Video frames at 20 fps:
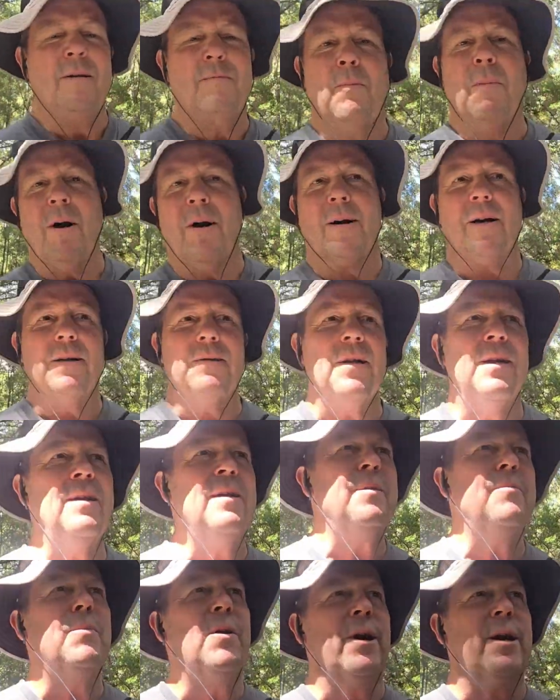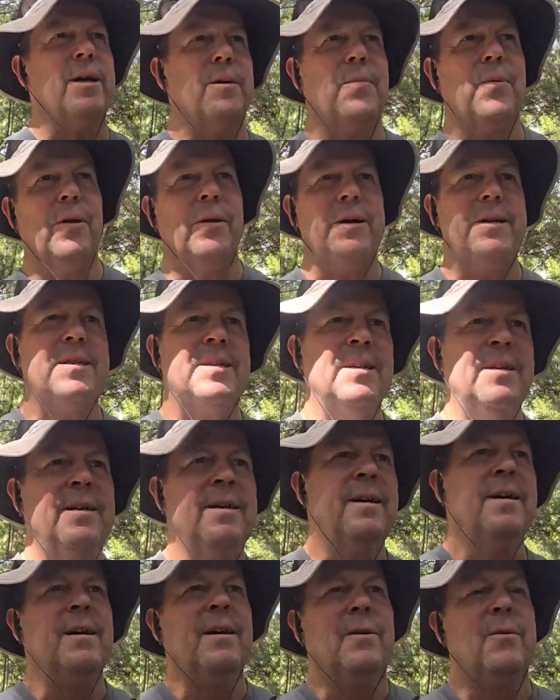marketplace,
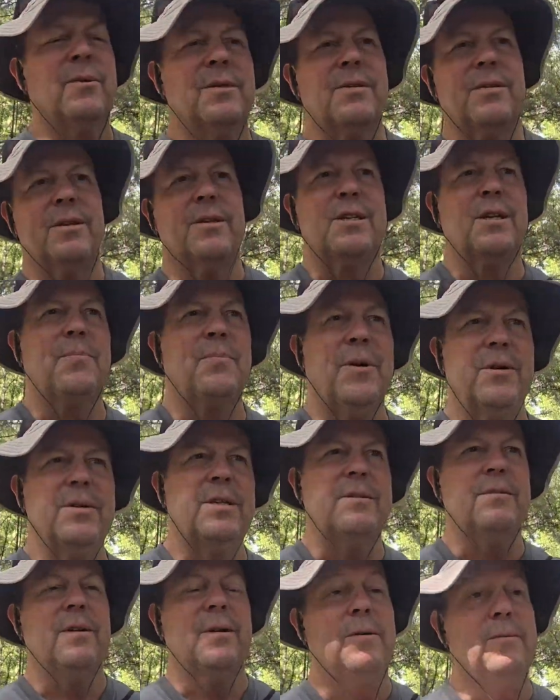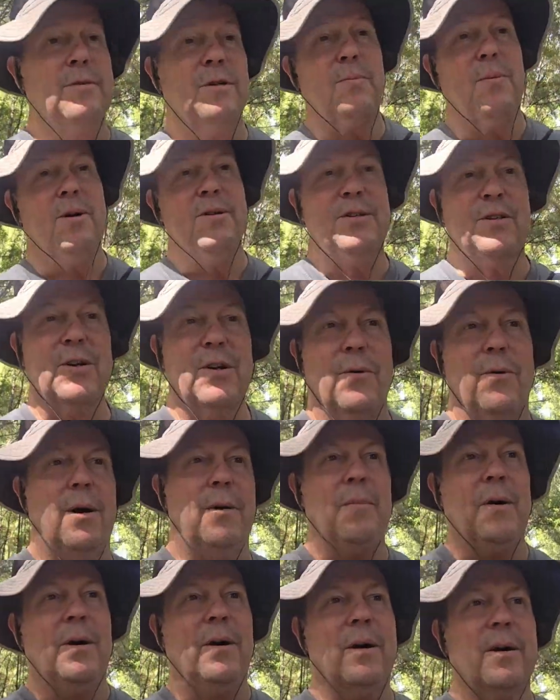which was supposed to go
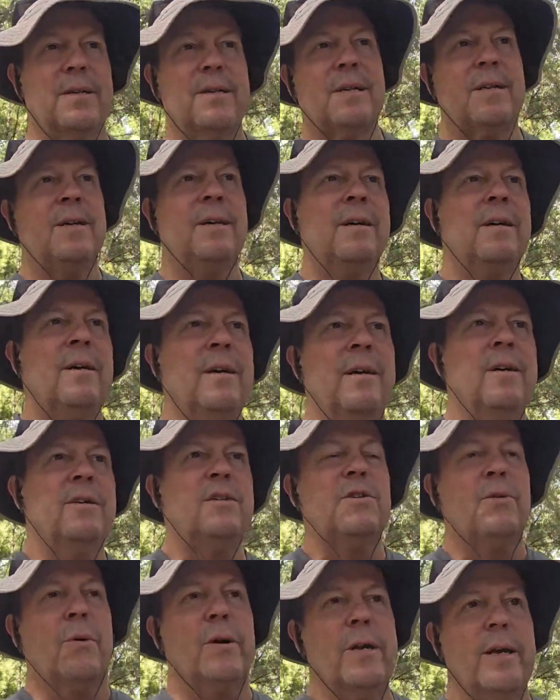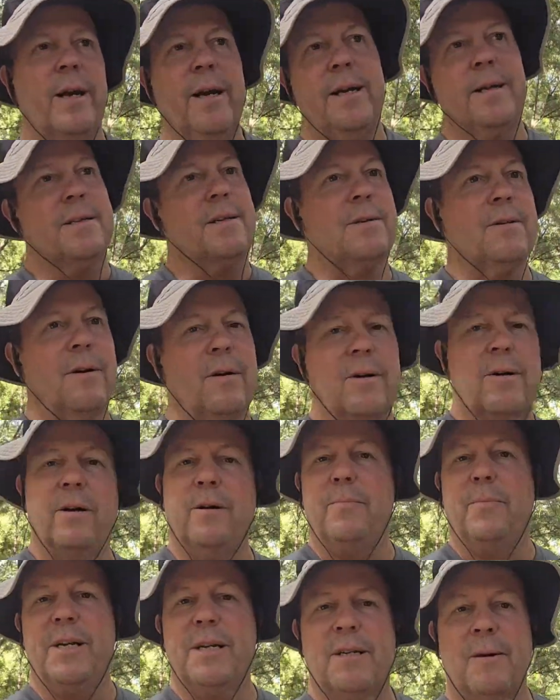up August 28th, so it
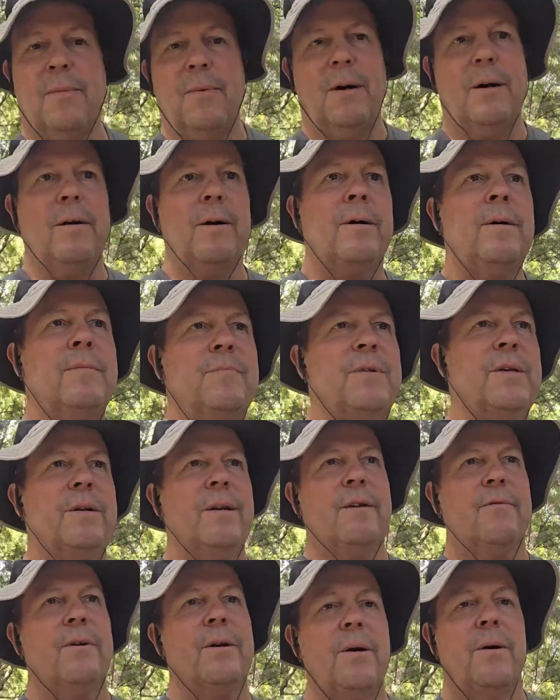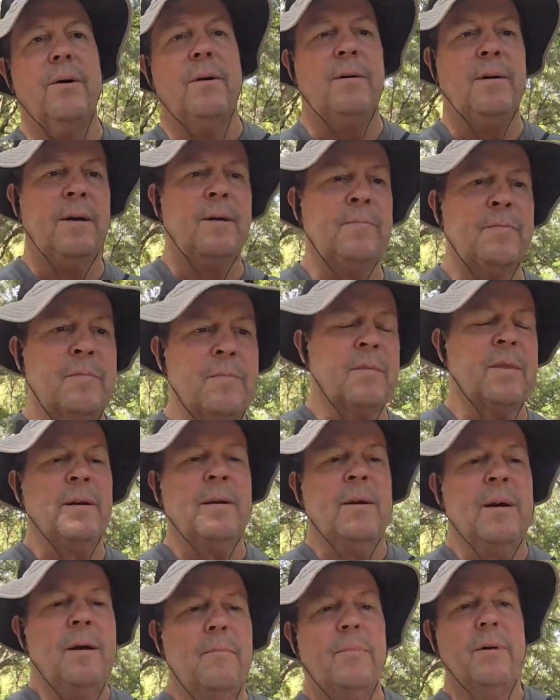could be tomorrow. You never know.
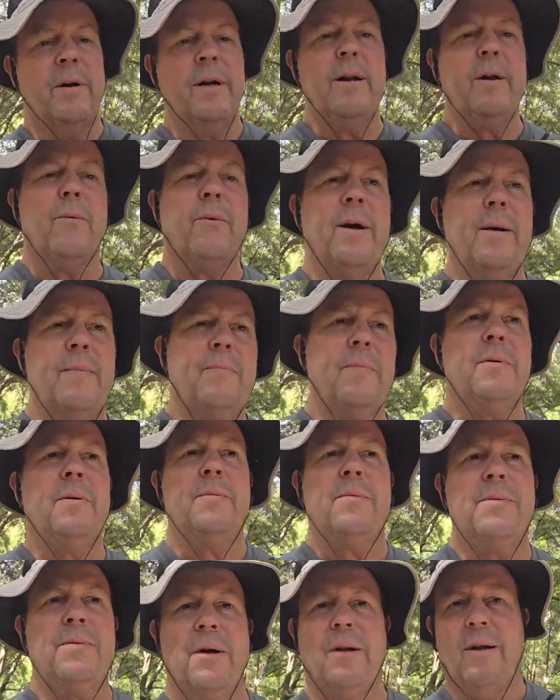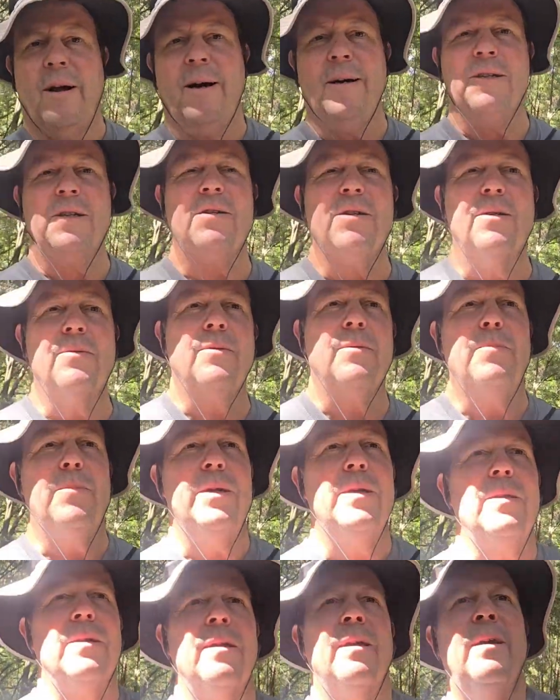But anyway, the lawsuit would
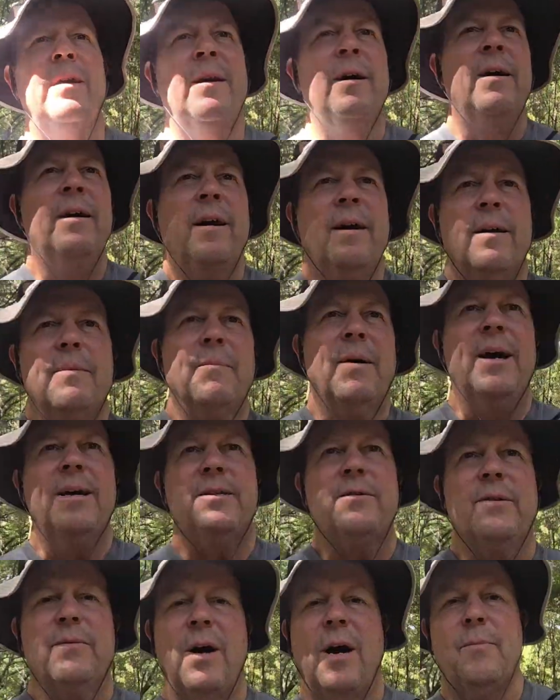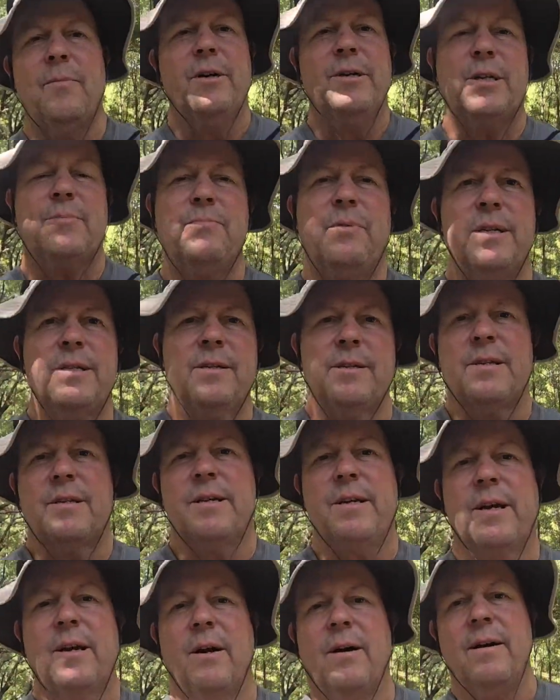be that, imagine how much business
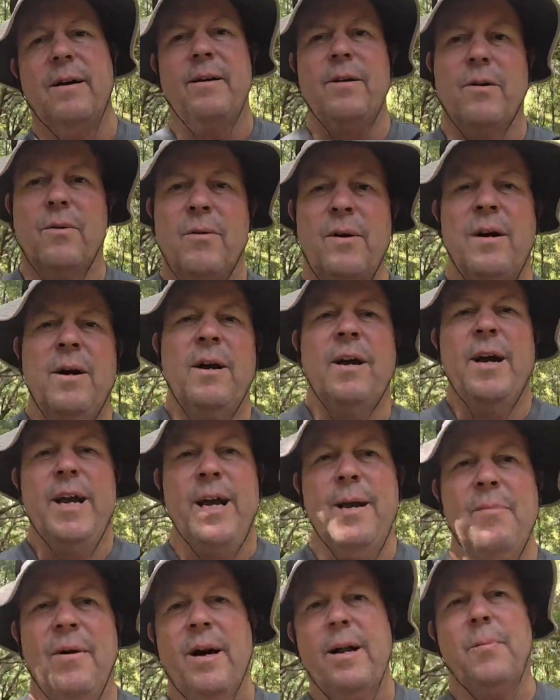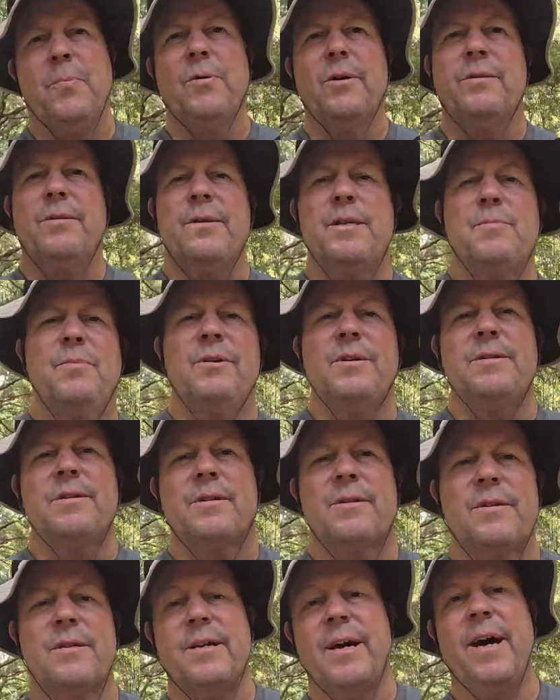he caught, you know, he might have put these
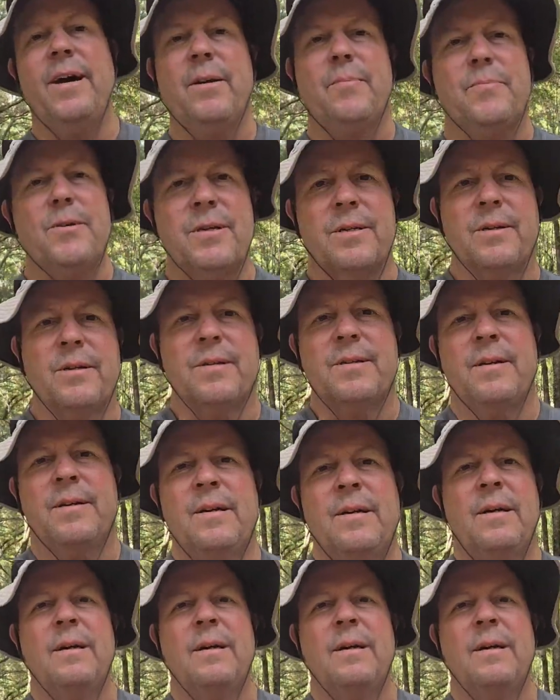businesses out of business